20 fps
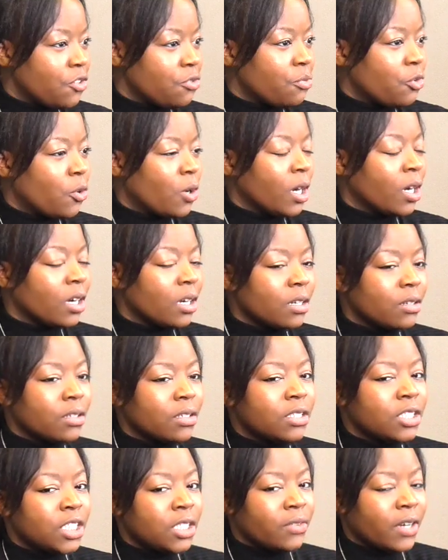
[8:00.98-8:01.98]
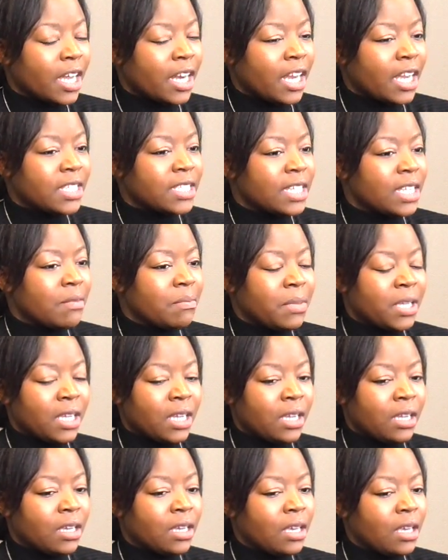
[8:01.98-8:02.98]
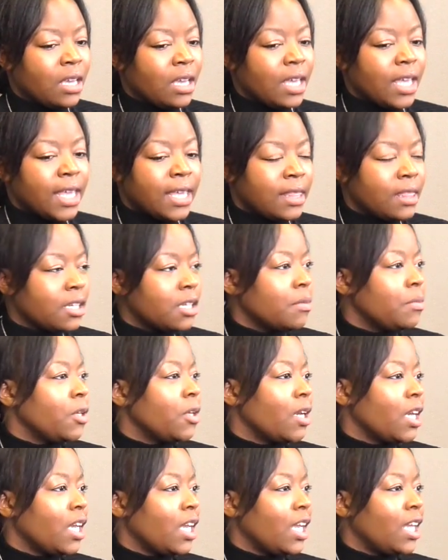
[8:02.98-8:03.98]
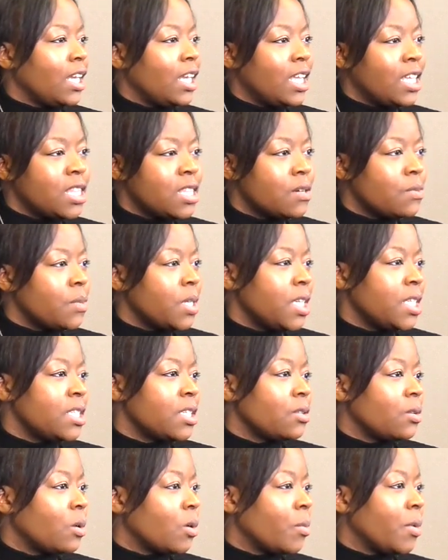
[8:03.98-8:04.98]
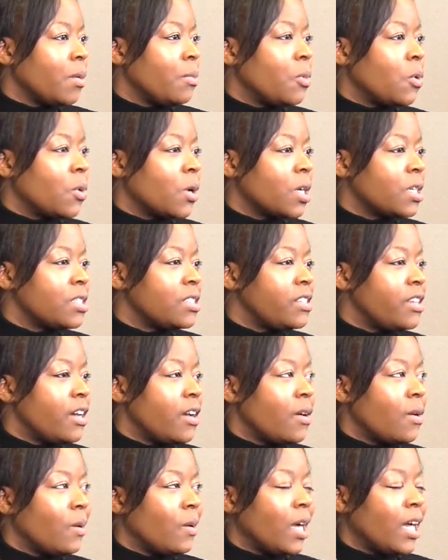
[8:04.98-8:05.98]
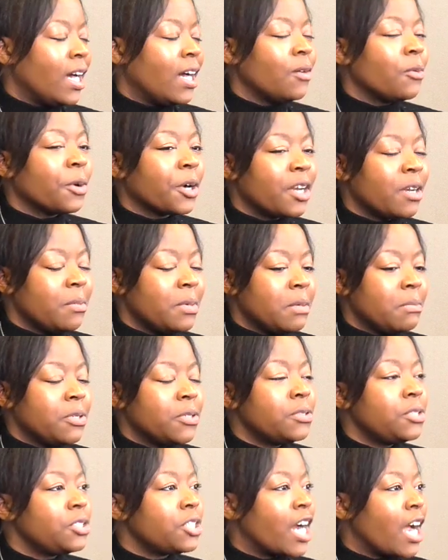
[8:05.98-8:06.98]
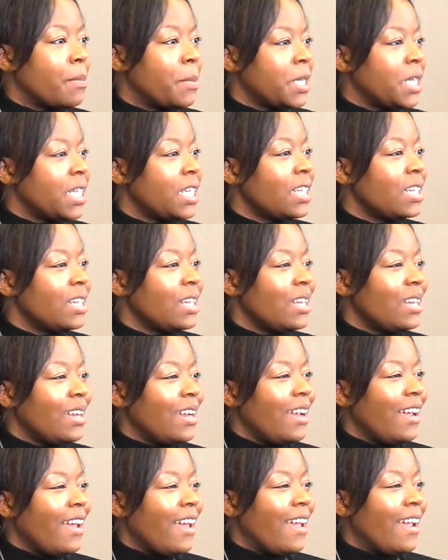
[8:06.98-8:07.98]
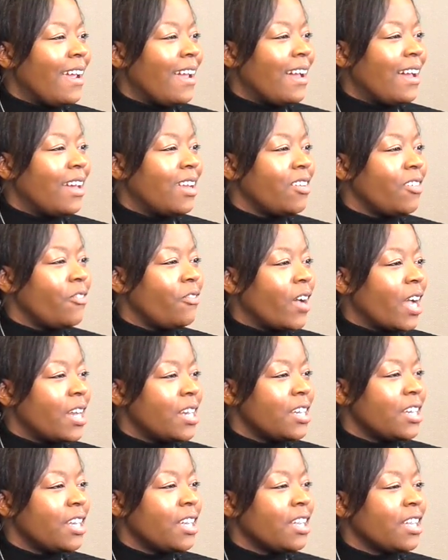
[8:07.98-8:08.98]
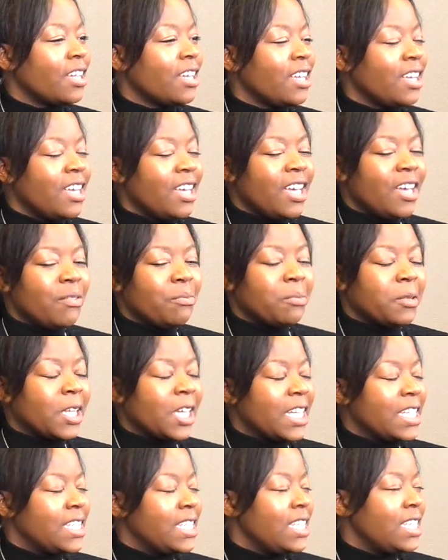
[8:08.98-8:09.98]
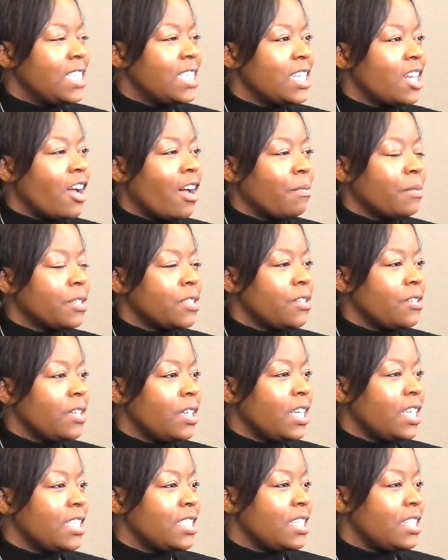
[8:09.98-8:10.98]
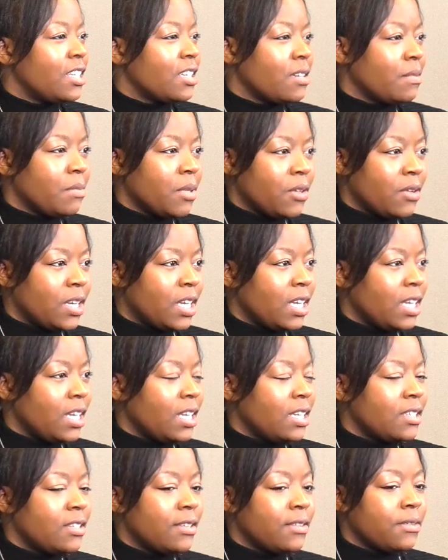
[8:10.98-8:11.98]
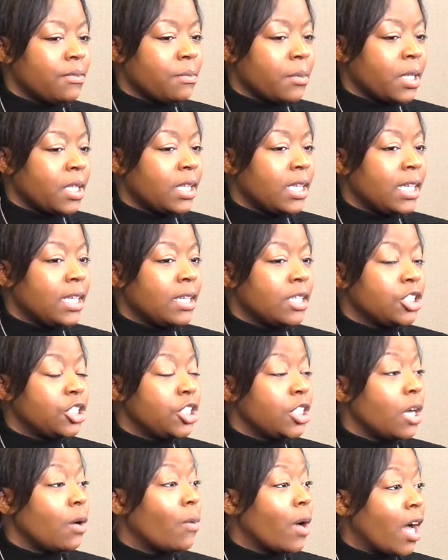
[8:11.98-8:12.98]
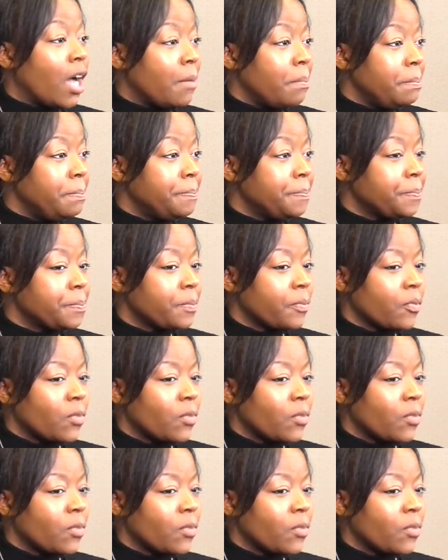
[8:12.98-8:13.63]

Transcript: do more. She Radiates can be in the community and in the weeds a little bit more. So we're going to be bootstrapping it and finding places and opportunities in the community to really show up.